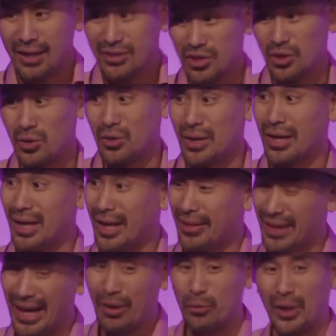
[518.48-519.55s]
So
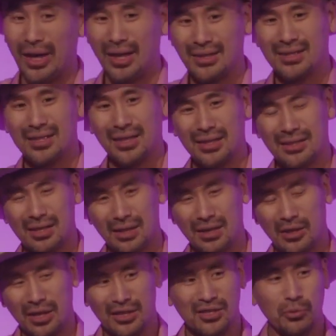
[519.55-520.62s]
in that way, it's
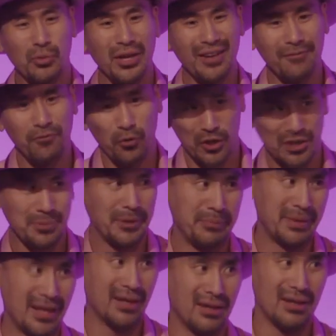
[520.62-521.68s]
a reinforcement
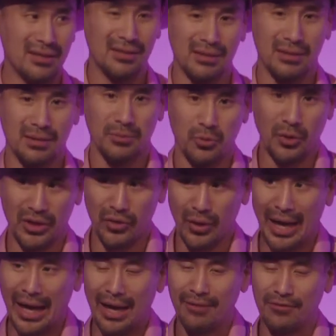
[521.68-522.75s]
mechanism when you
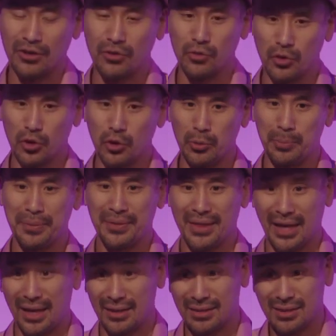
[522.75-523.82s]
have a group
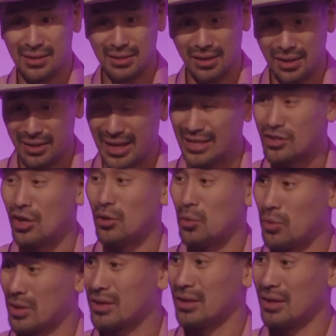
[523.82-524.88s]
that's all
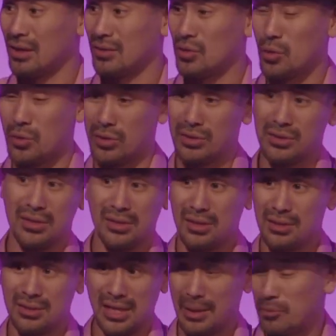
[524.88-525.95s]
working towards
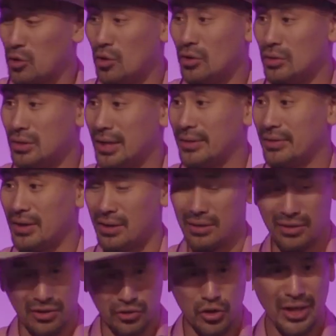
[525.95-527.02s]
the same goal, and
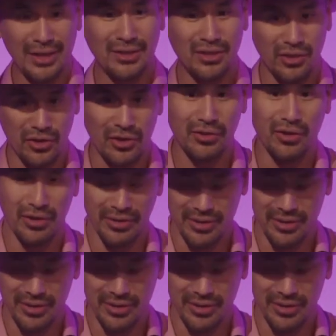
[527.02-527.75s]
they're trying to learn all